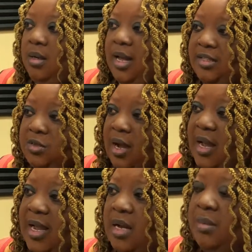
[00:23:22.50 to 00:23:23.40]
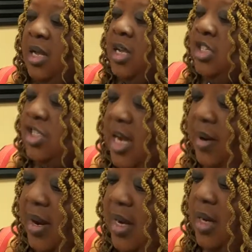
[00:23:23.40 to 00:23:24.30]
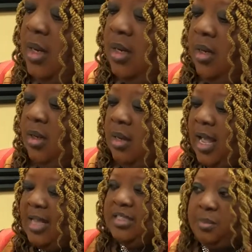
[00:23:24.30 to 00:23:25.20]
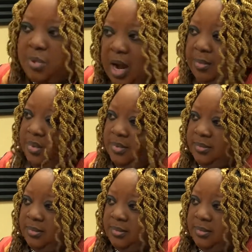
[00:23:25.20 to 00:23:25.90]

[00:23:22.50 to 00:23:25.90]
That's who I am. Sherry has the problem.